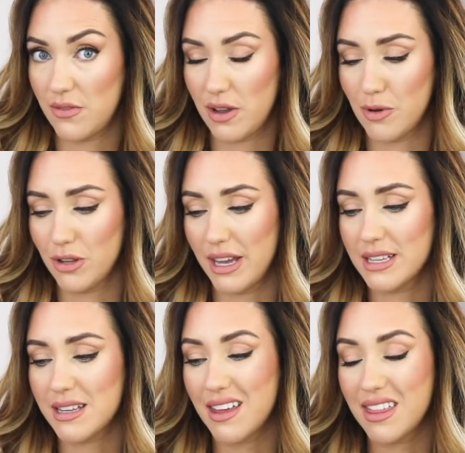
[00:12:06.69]
if I'm
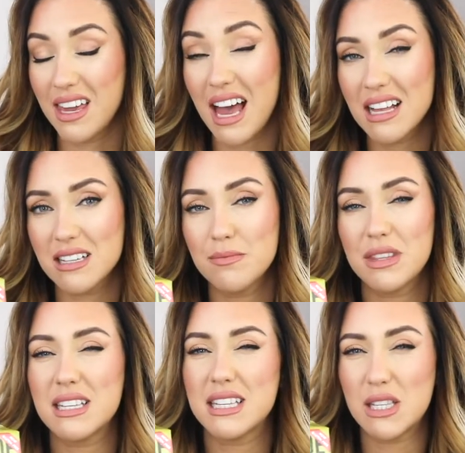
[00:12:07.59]
honest. I think Adam,
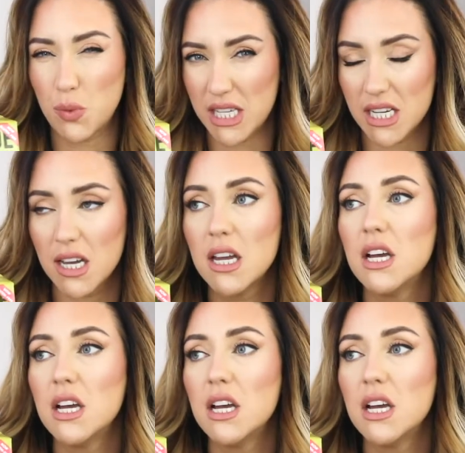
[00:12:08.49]
this is sweeter.